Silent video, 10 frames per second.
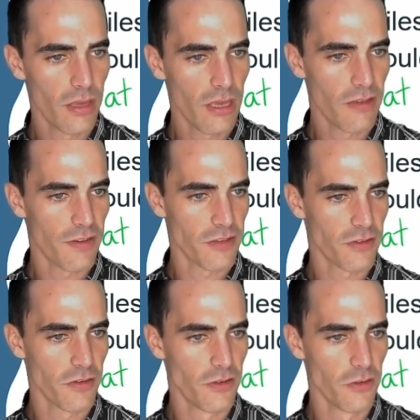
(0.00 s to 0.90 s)
if I
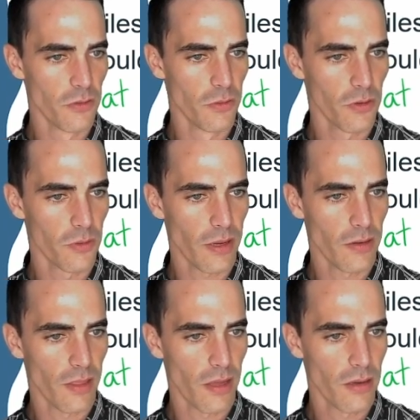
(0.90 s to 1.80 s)
should do greater
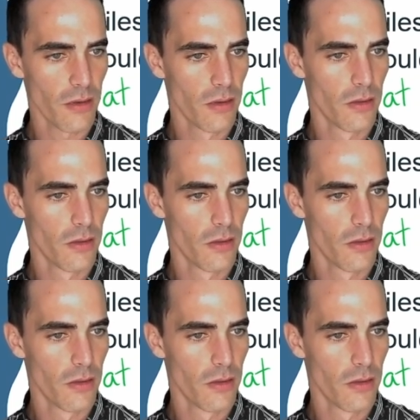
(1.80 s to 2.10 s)
than,